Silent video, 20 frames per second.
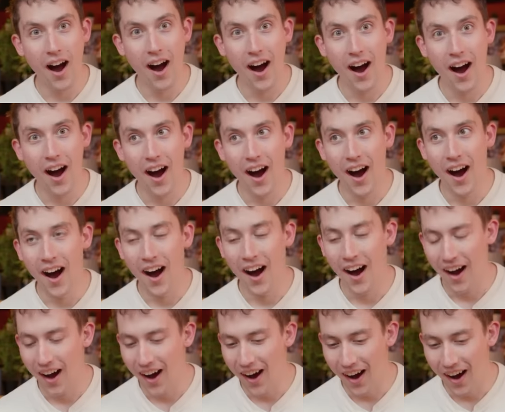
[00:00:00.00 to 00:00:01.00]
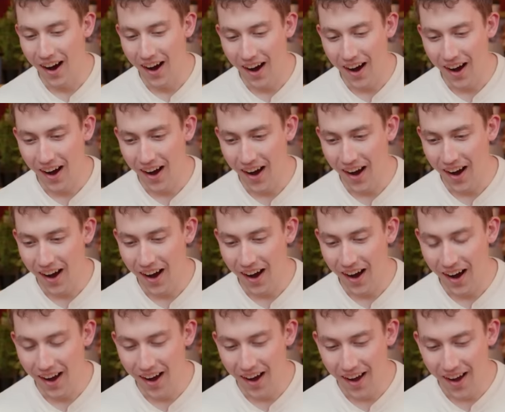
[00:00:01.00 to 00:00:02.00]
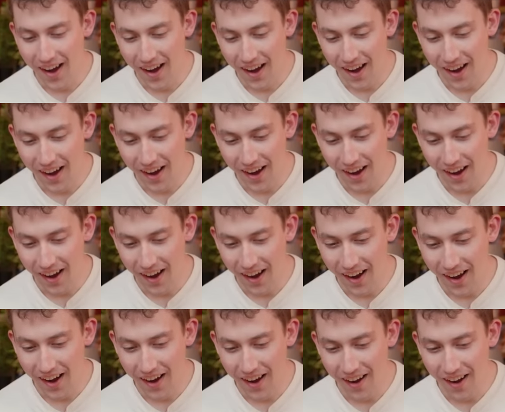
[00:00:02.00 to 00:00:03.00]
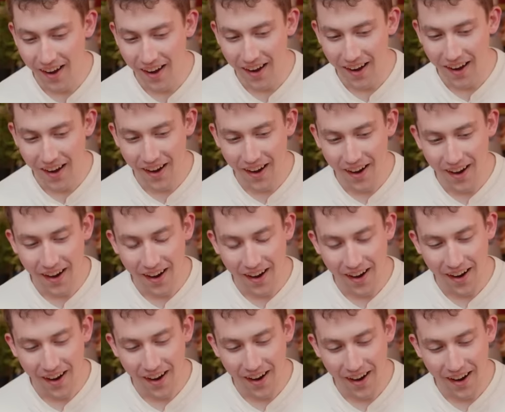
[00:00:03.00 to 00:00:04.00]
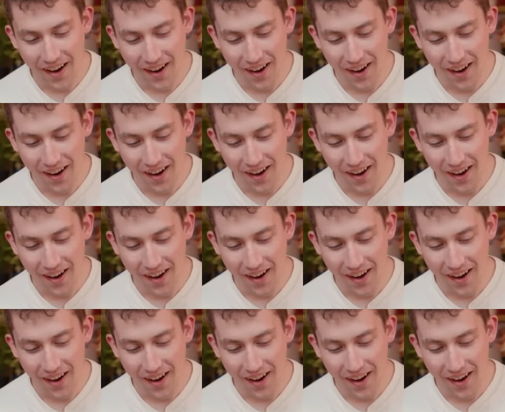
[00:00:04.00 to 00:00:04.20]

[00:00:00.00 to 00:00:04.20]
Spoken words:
(silent)